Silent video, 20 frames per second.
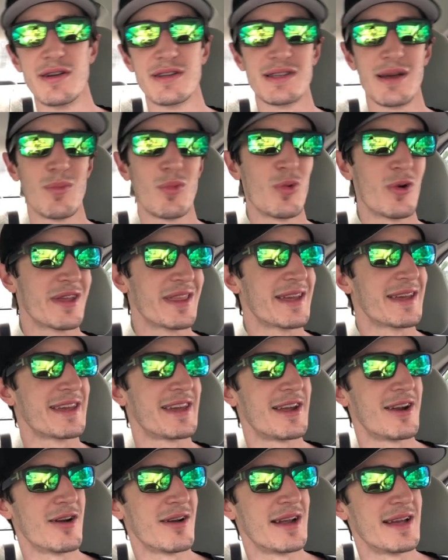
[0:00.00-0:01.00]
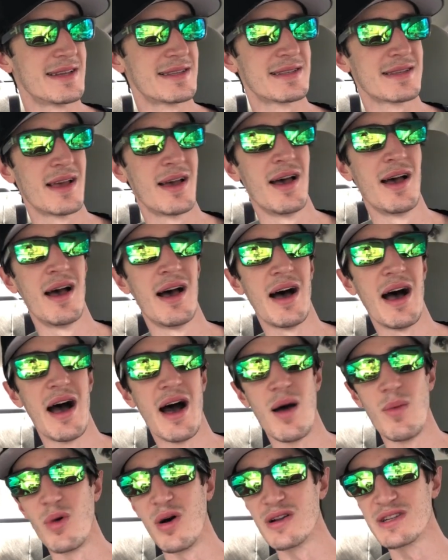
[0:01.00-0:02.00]
So I'm really curious
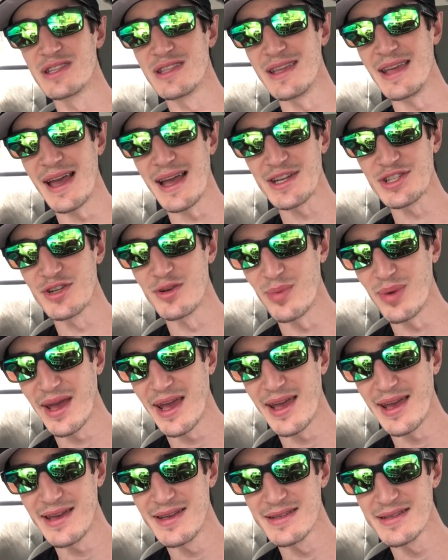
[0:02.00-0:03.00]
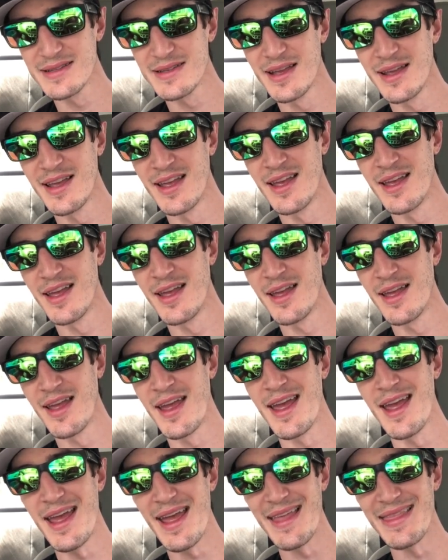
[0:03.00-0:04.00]
how much the extra pay is,
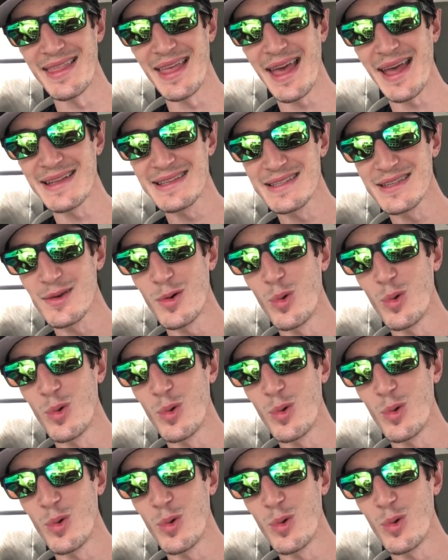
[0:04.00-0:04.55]
and that's